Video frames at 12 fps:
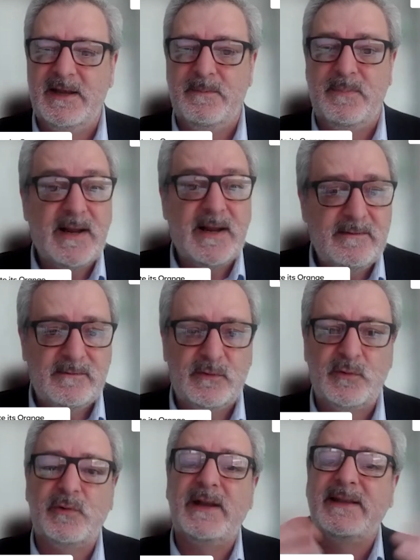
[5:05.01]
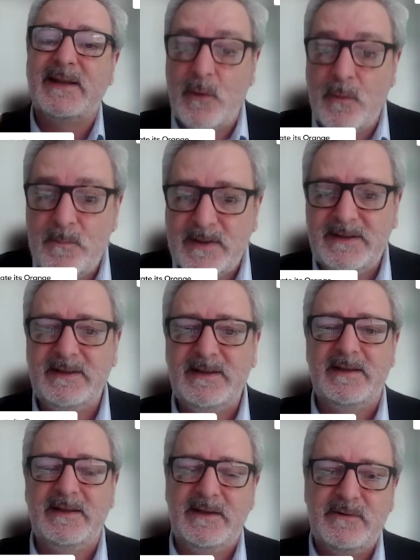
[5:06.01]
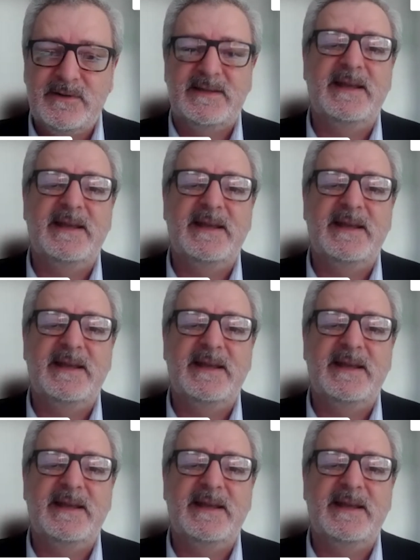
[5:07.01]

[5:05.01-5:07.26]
plan to create a company in which